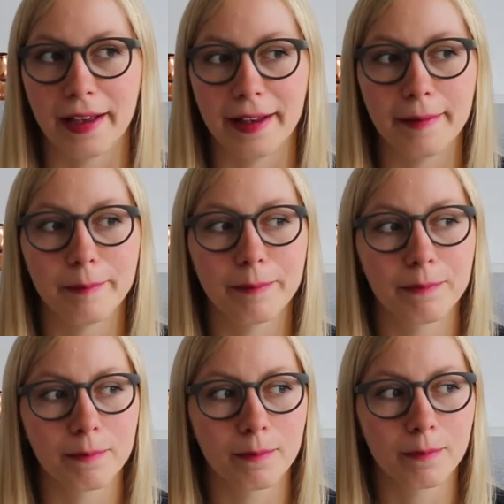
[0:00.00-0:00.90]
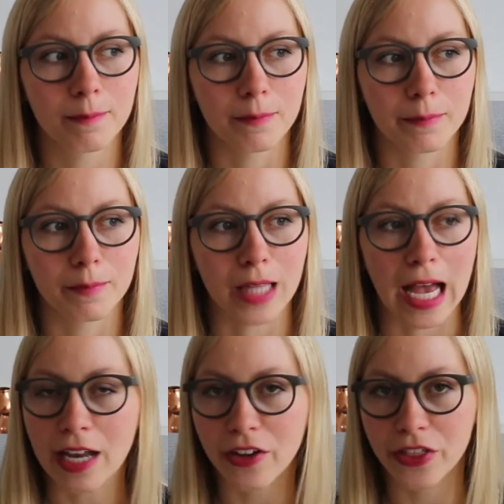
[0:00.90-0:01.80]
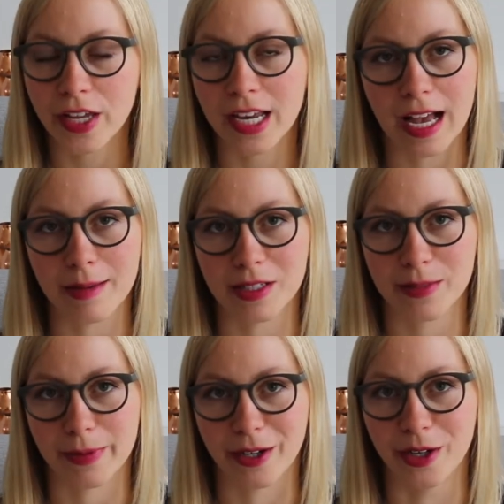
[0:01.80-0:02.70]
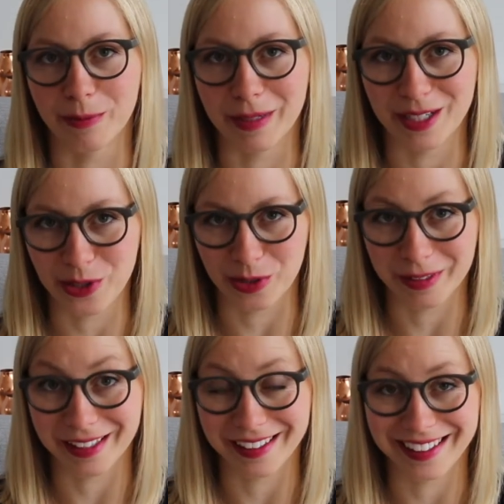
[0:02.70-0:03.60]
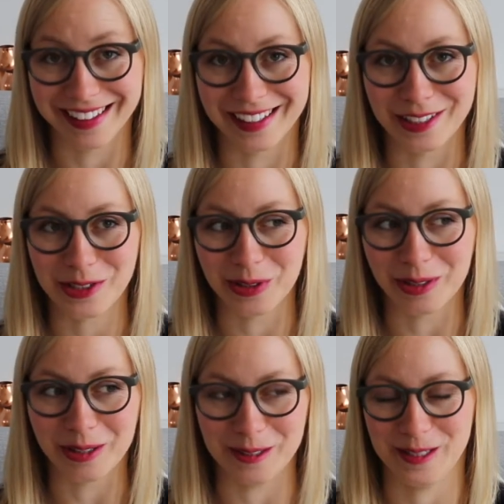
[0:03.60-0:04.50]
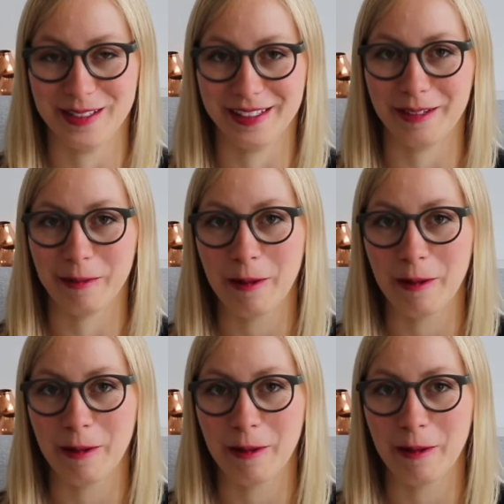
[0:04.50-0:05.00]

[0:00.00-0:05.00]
I don't think I'm inspired by German knitting culture, honestly.